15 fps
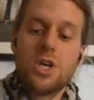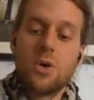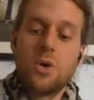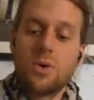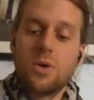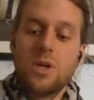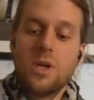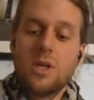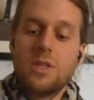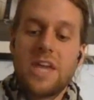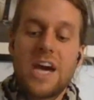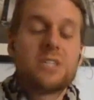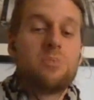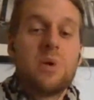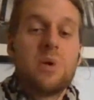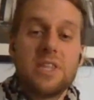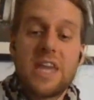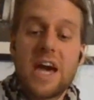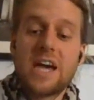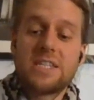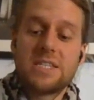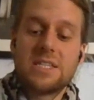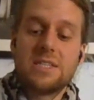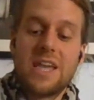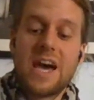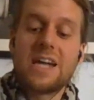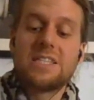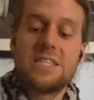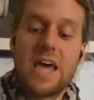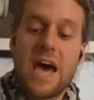So that's
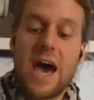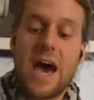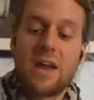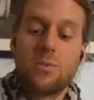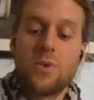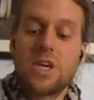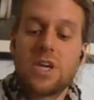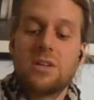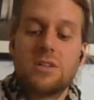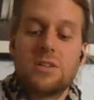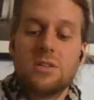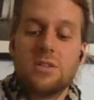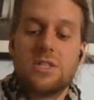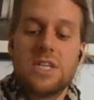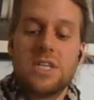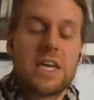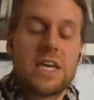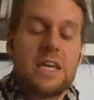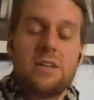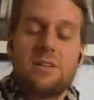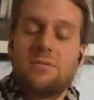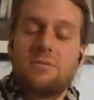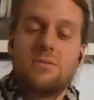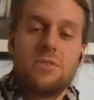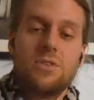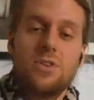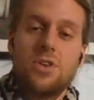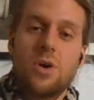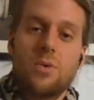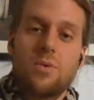that. We could dig in,
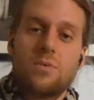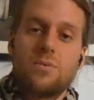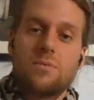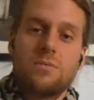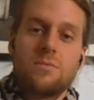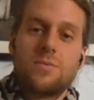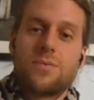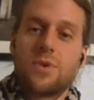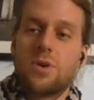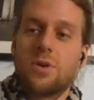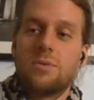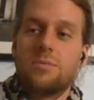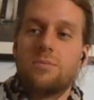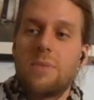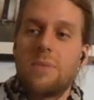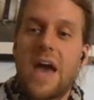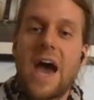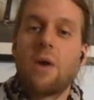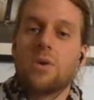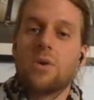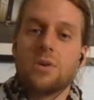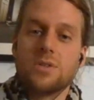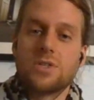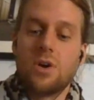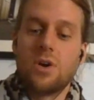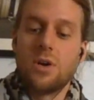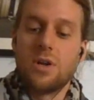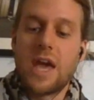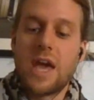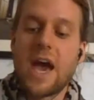for hours
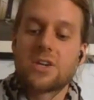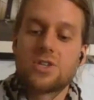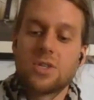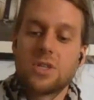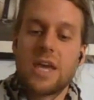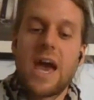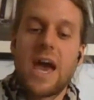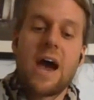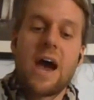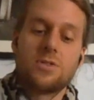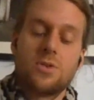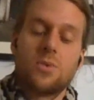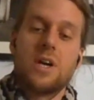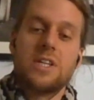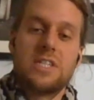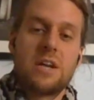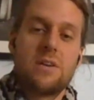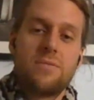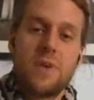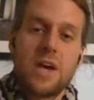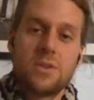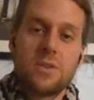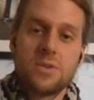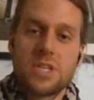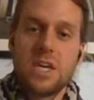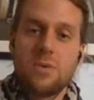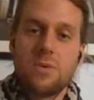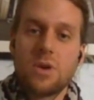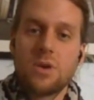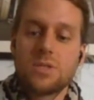on actually how to identify those
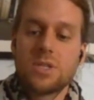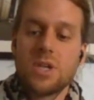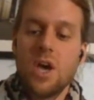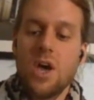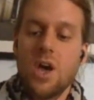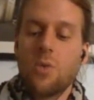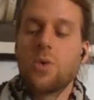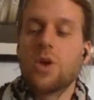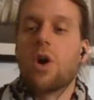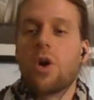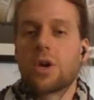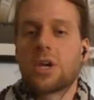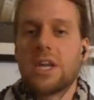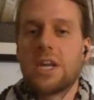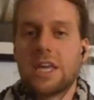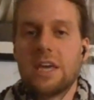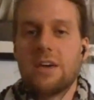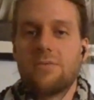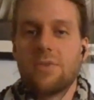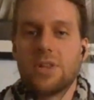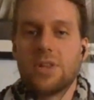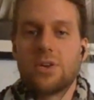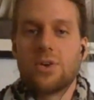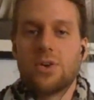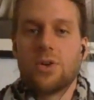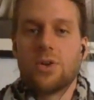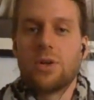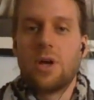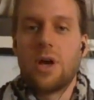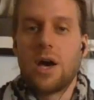keywords. We are going to give a
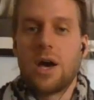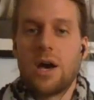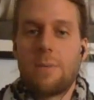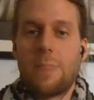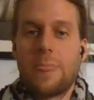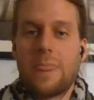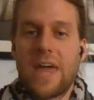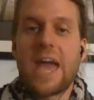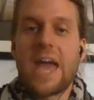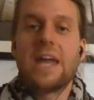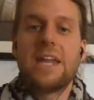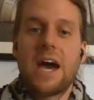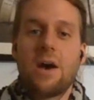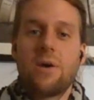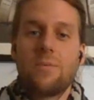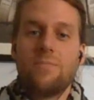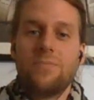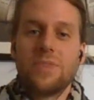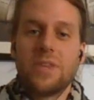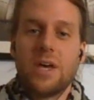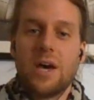little handout,